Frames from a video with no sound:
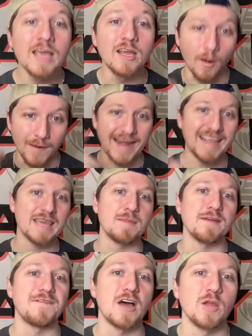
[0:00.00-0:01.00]
Go ahead and give me a
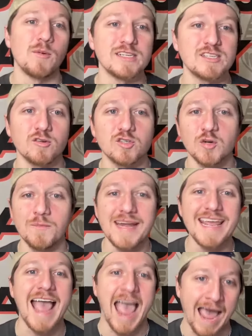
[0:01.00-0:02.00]
follow on social
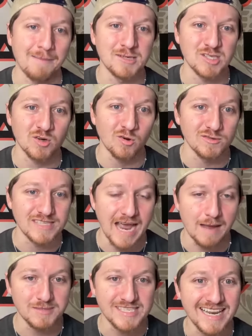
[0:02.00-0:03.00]
media at Mr. Cole
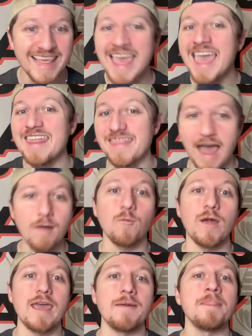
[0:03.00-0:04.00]
Thompson. That
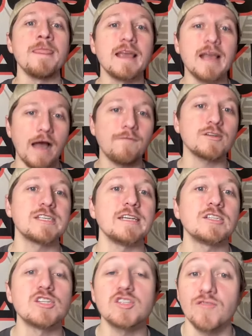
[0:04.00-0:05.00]
way,
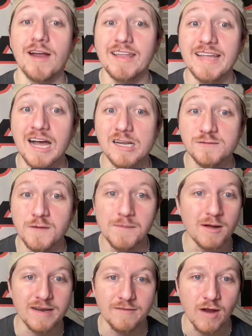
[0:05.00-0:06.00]
conversations surrounding college
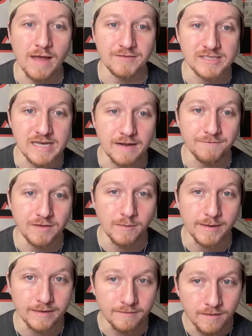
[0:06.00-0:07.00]
football never have to stop
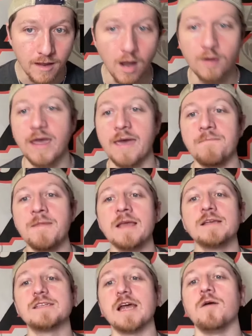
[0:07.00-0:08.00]
flowing. Okay.
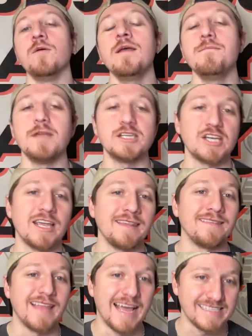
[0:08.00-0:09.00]
So, Michigan,
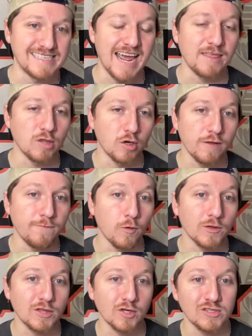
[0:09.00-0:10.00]
last night,
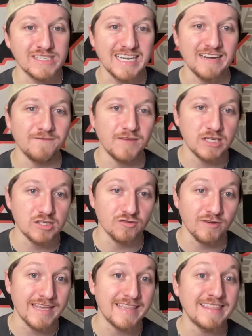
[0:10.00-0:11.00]
34-13
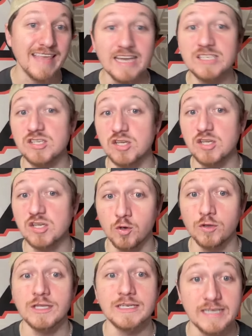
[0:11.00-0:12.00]
victory. They
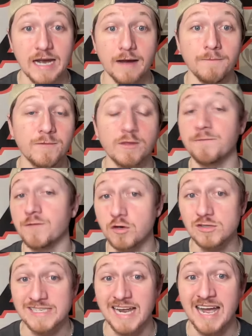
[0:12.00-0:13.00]
secured the dub for the
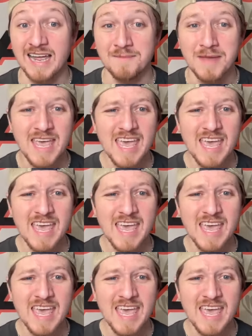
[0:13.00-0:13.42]
first time